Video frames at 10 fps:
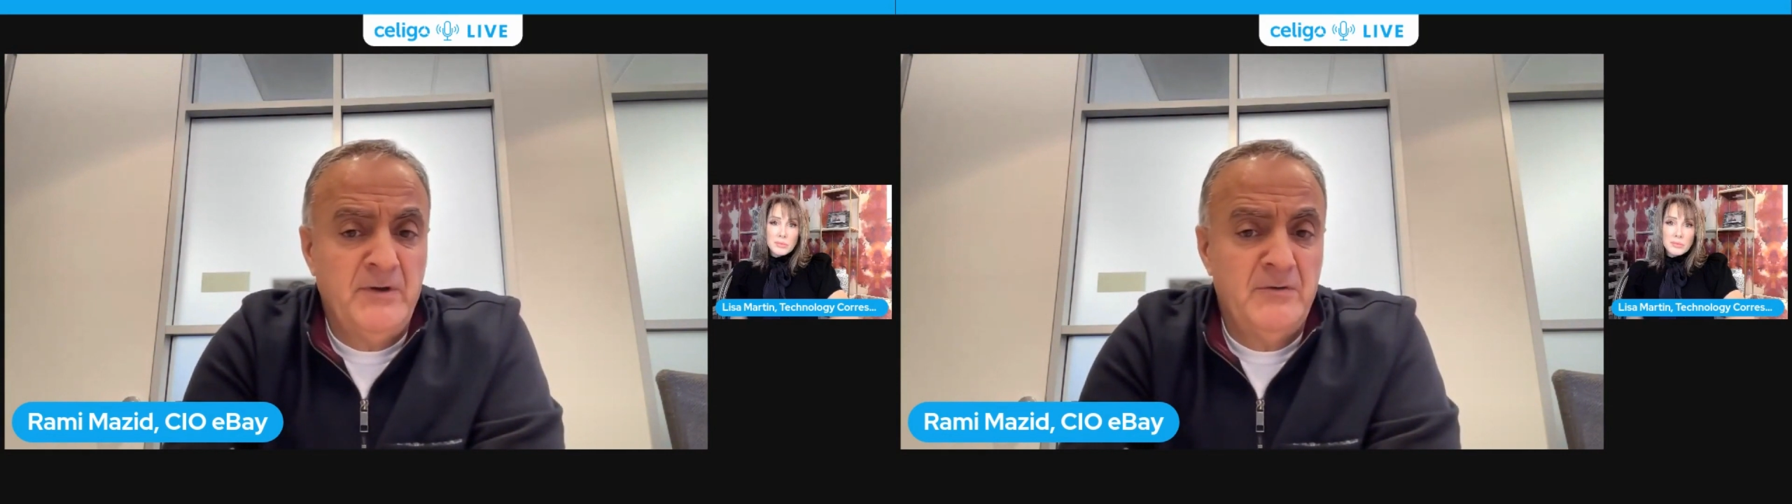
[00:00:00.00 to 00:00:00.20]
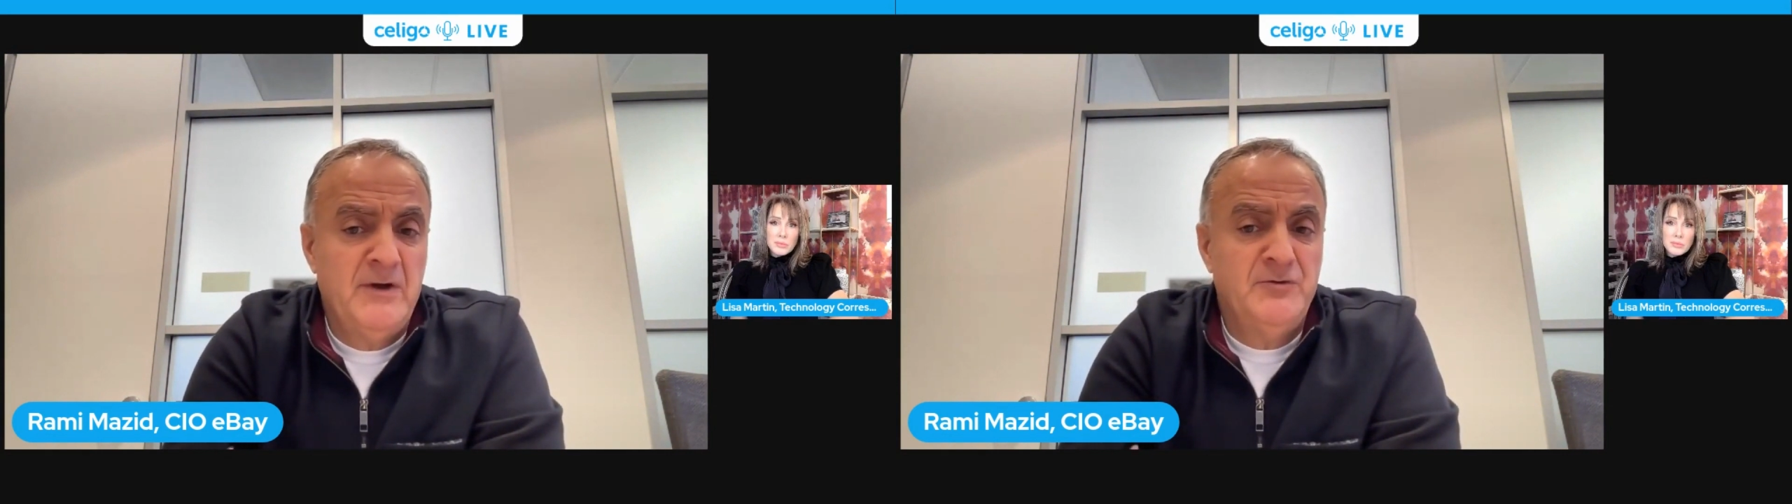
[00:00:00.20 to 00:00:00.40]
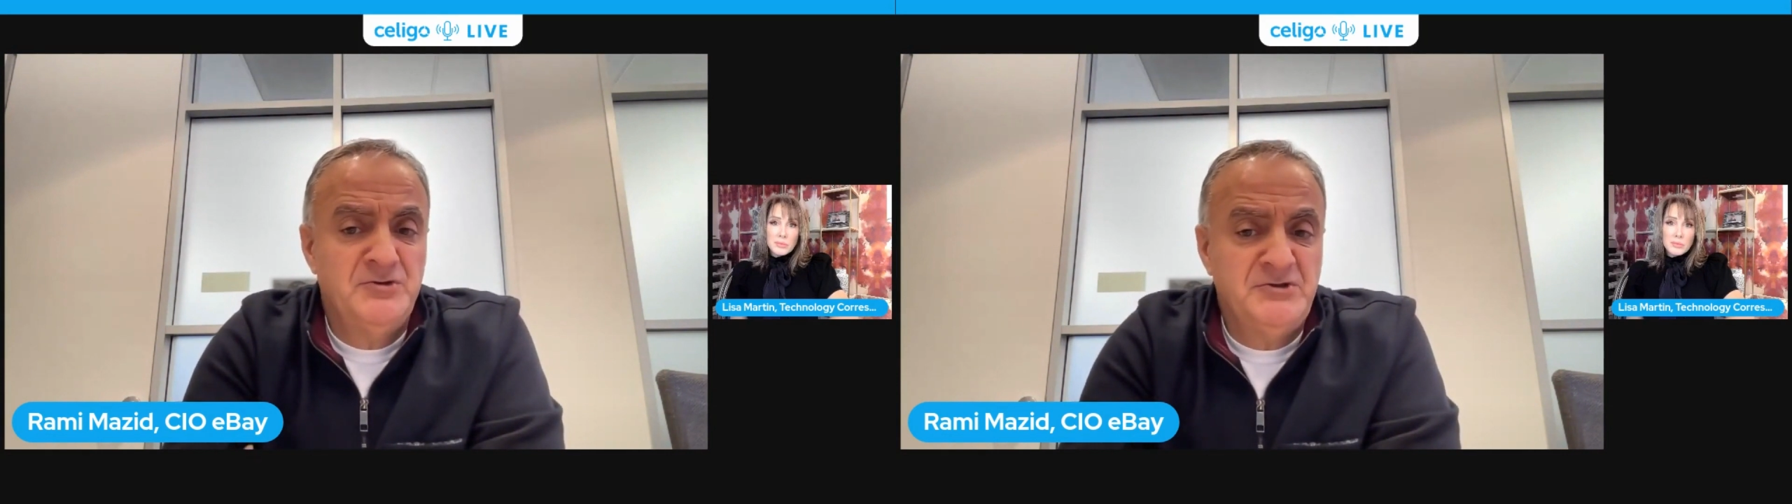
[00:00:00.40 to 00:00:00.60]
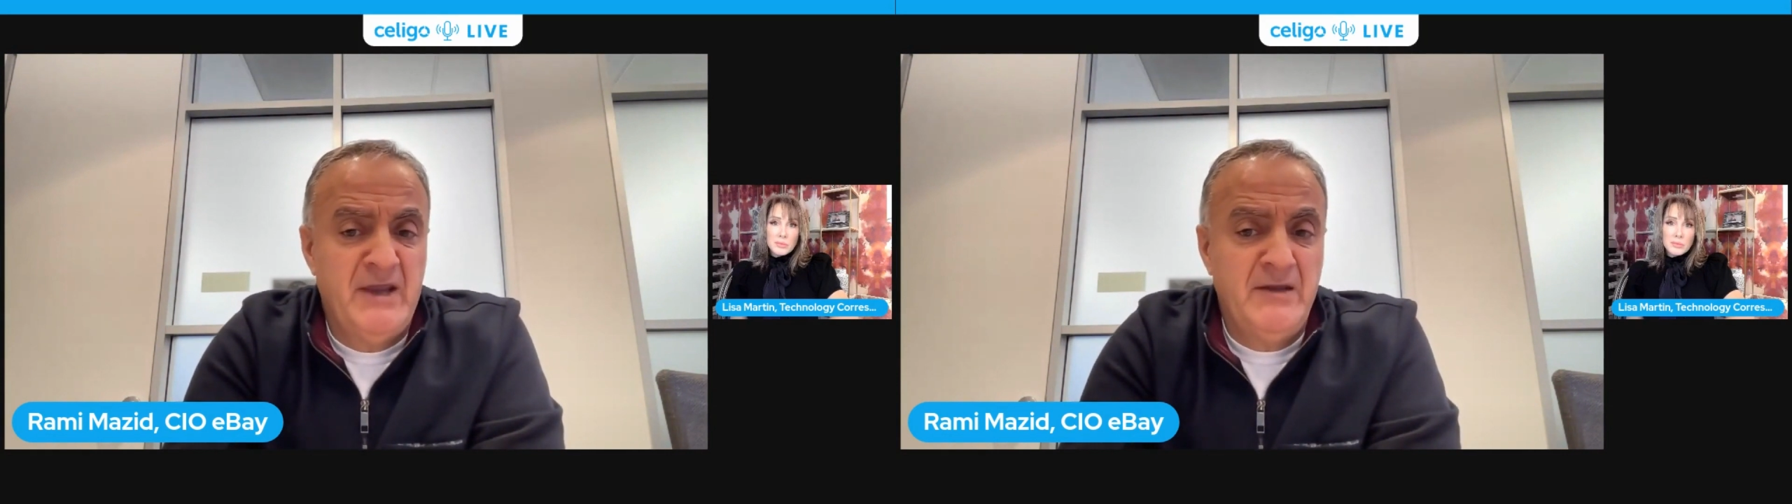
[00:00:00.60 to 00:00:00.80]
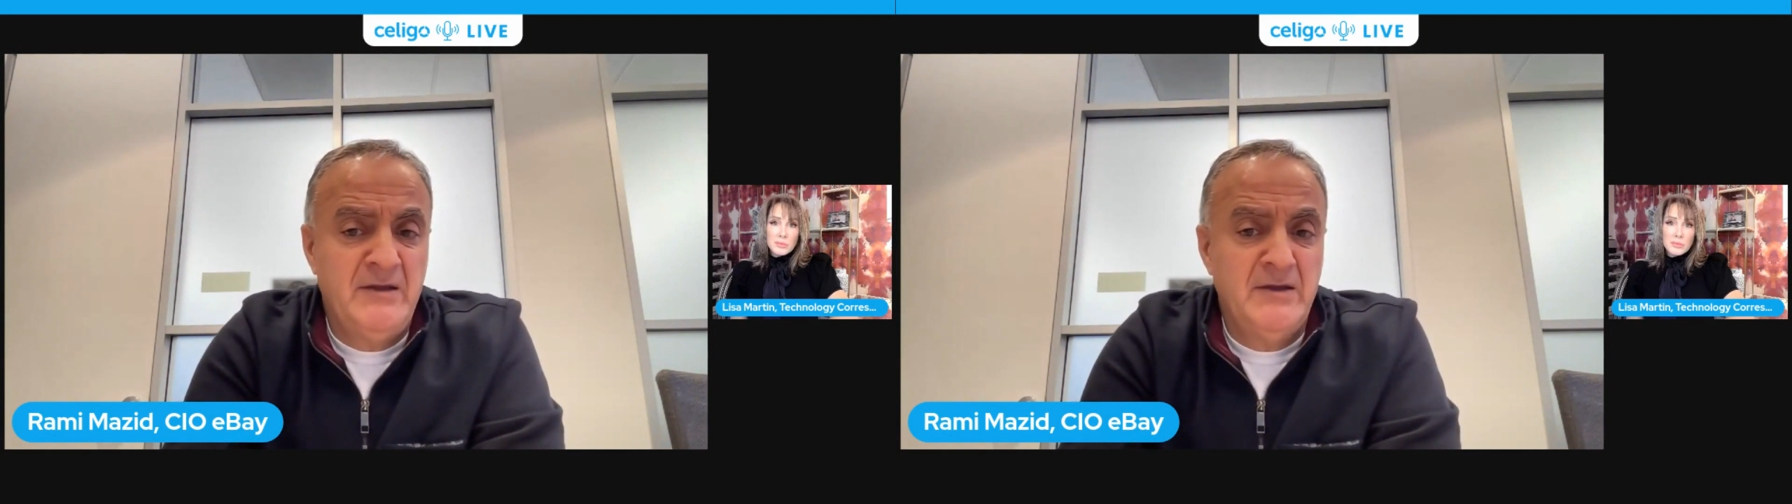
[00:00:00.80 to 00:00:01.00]
your
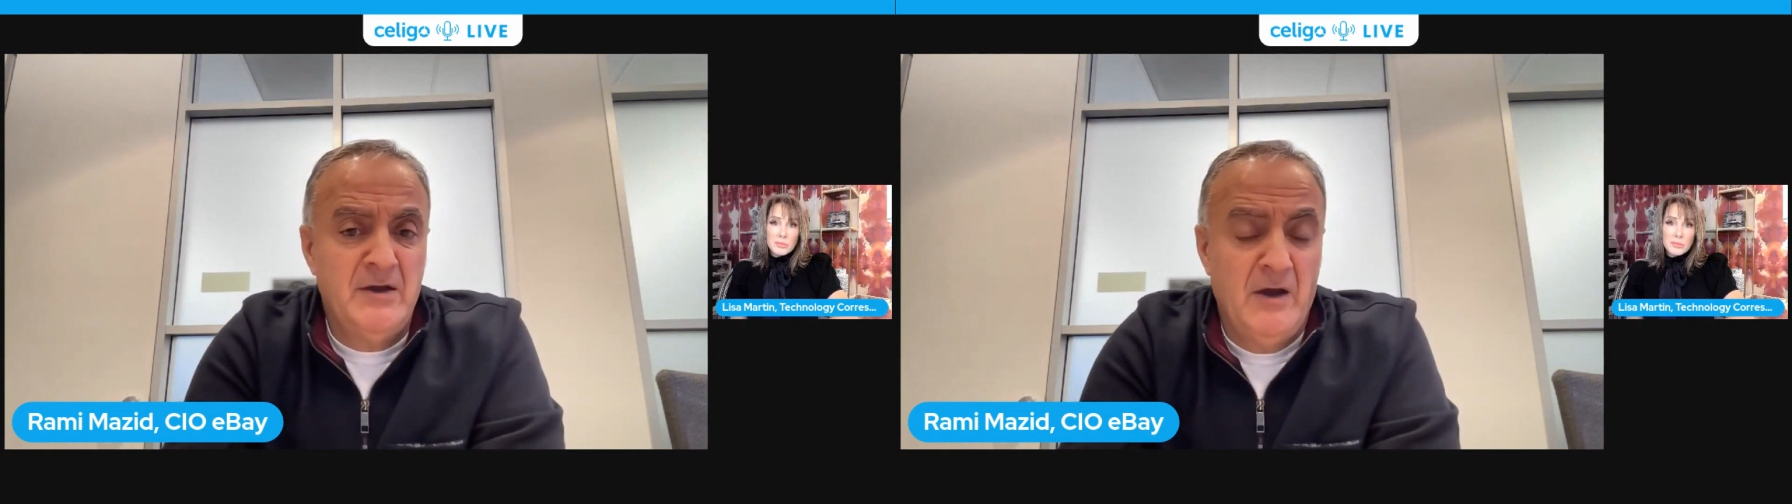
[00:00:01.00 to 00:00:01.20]
understanding